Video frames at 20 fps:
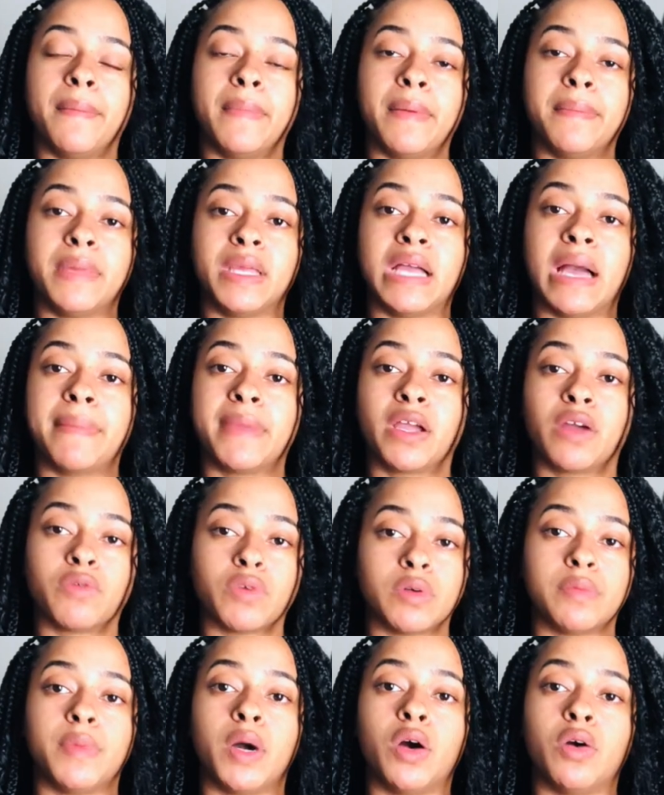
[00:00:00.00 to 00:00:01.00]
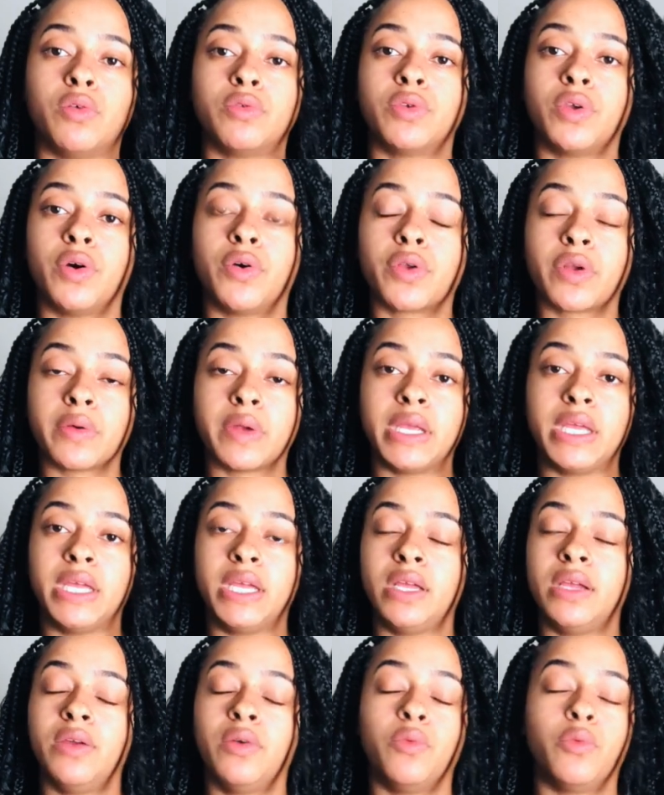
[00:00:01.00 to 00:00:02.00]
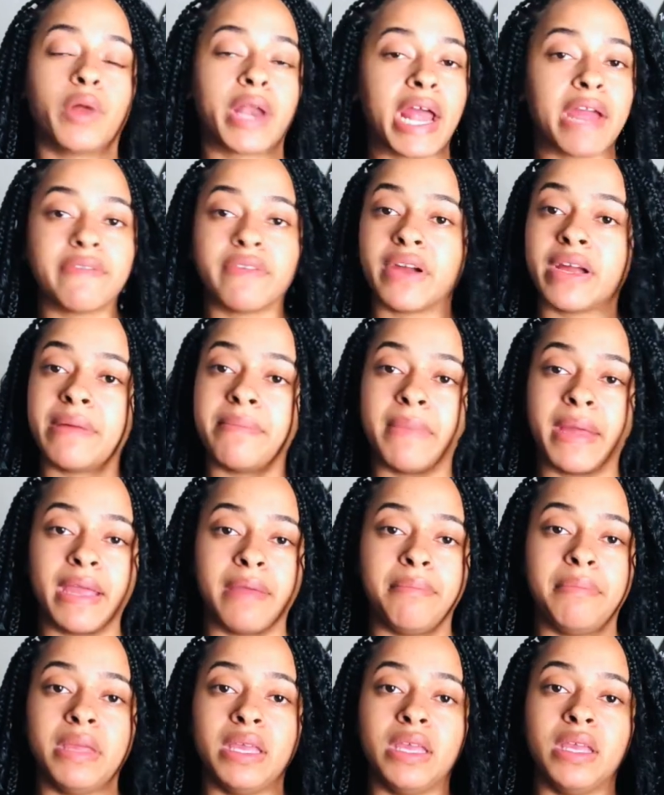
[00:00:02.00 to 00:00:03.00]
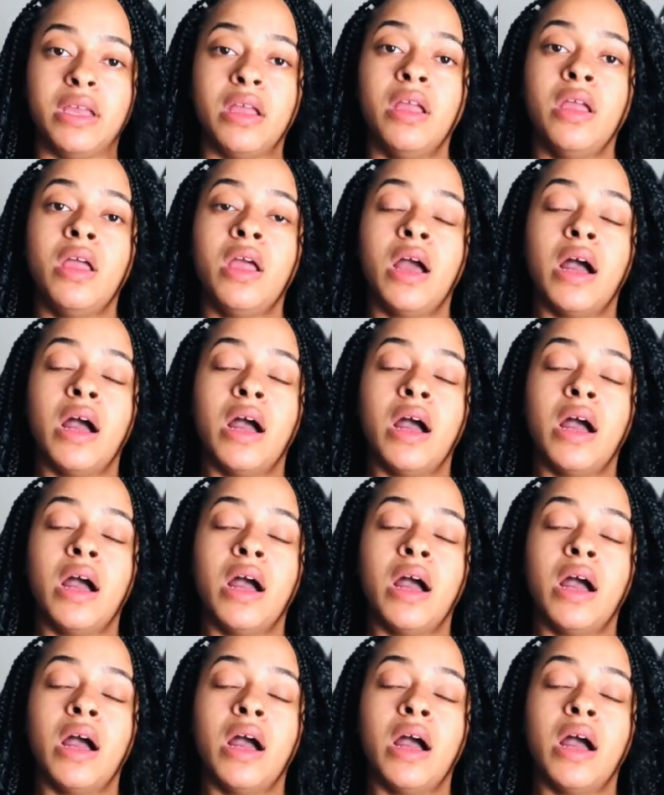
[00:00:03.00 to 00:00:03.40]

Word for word: becoming a remote notary, whatever it may be.